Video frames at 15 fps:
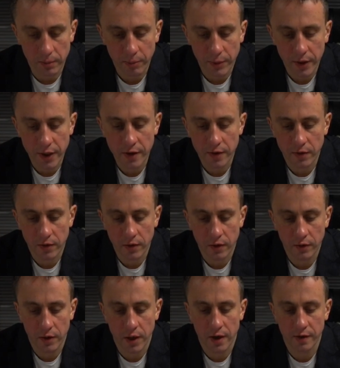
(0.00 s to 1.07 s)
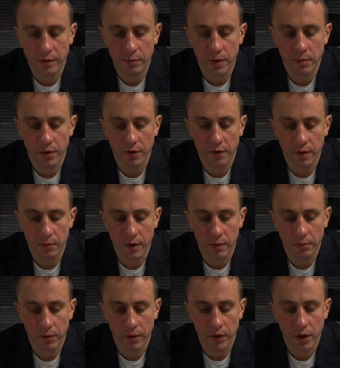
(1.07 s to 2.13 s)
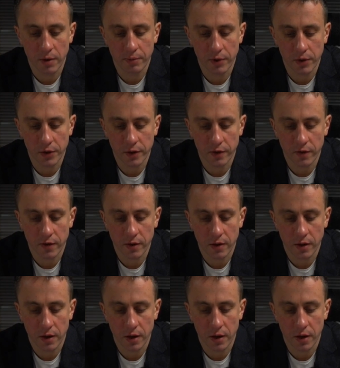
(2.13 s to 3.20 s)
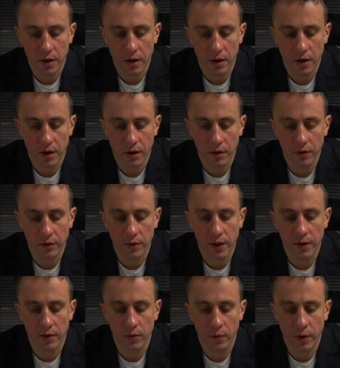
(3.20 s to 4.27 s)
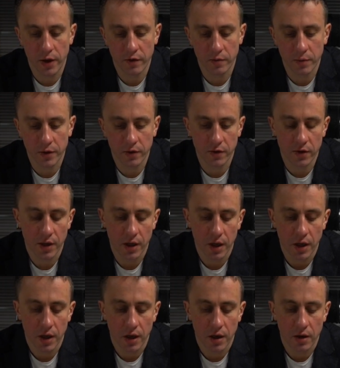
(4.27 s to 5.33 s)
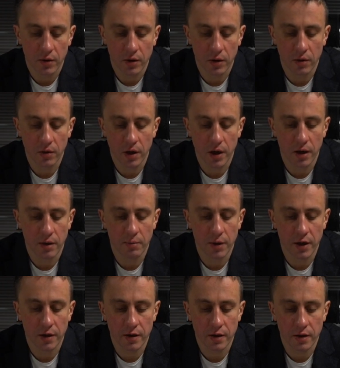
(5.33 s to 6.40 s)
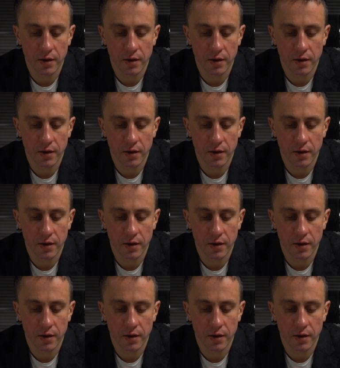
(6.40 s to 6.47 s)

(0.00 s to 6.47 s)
Please don't ask me about some other blockchain projects not related to Waves, because you know I might